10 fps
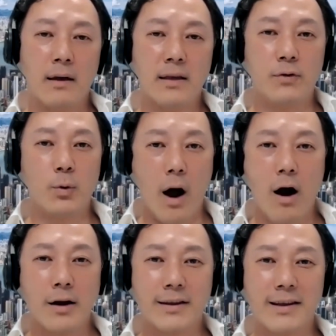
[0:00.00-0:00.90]
If you
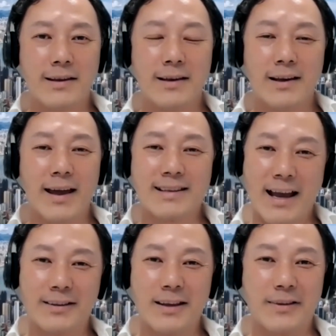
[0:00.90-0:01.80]
are the
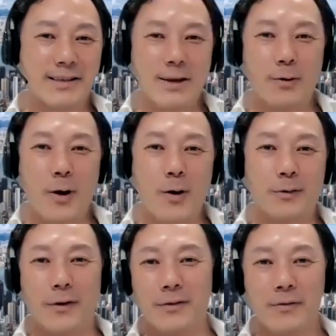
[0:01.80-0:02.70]
executive, the
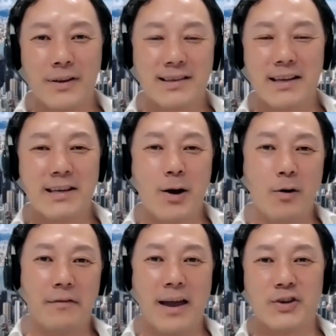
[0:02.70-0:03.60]
COO or the
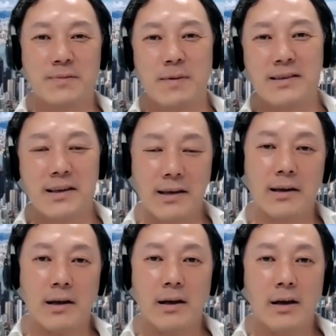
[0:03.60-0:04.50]
CTO of HSBC,
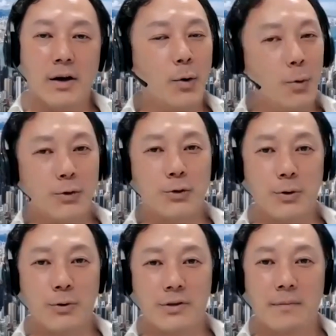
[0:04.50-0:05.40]
who would you
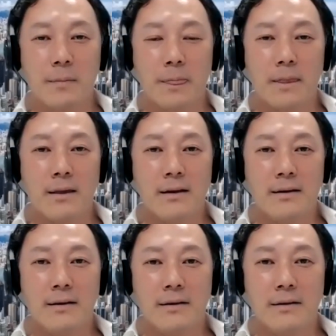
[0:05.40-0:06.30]
choose?
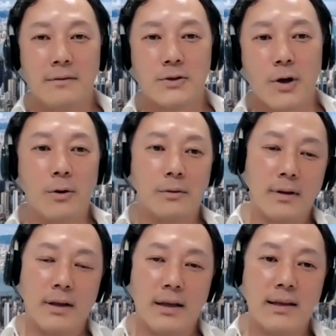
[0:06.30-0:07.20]
So
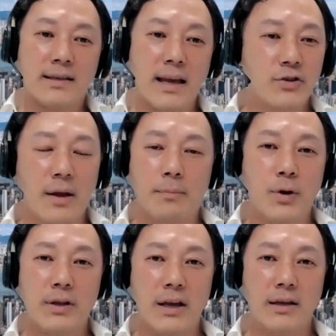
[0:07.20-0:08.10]
it's actually
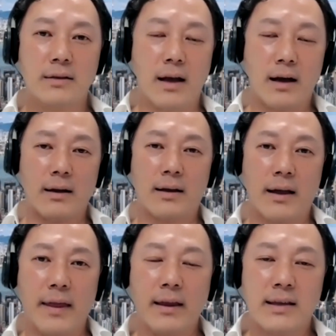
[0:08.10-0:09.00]
pretty,
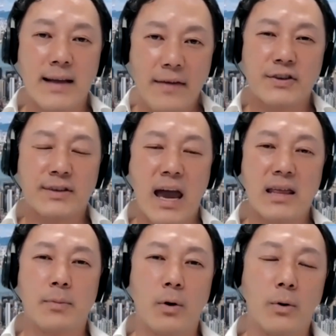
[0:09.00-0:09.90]
I think it's
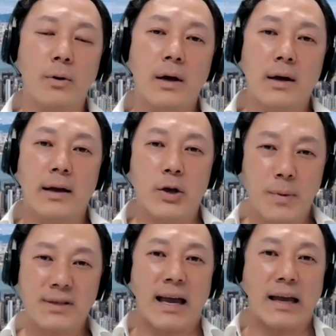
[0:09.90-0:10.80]
understandable
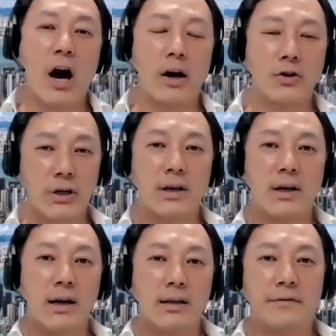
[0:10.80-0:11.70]
human psychology.
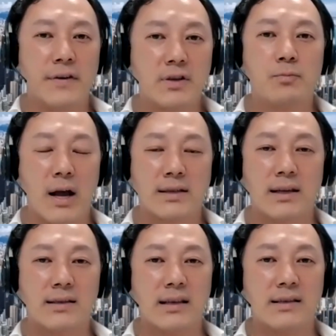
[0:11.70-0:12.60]
The physical
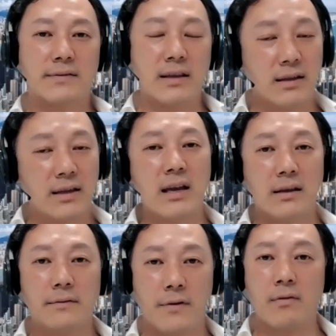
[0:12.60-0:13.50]
presence is
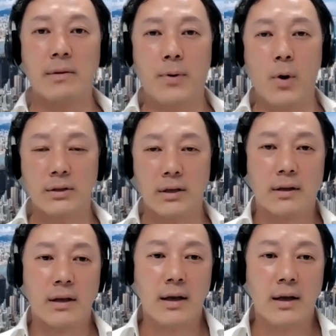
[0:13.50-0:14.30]
indeed very important